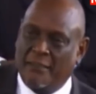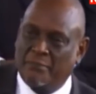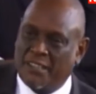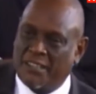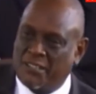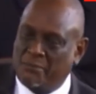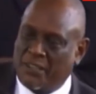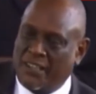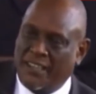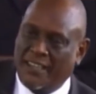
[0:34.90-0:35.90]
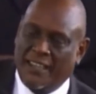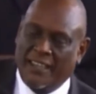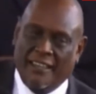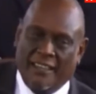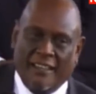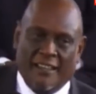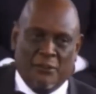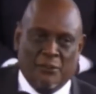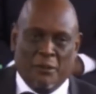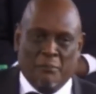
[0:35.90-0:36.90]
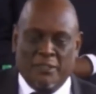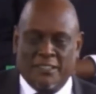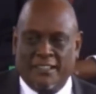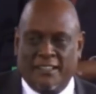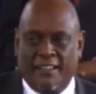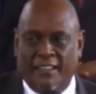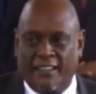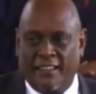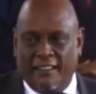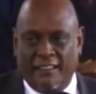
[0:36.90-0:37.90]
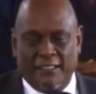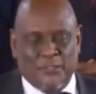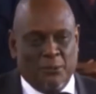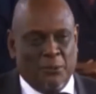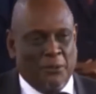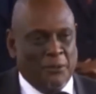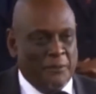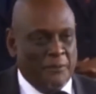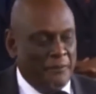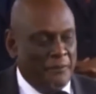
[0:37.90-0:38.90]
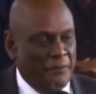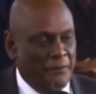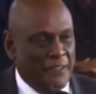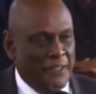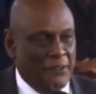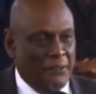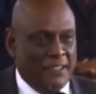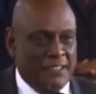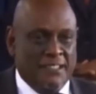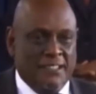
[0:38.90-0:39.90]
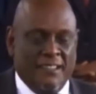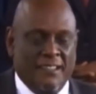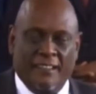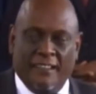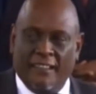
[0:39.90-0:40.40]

I'm testimony. I grew up with this guy, high school, university,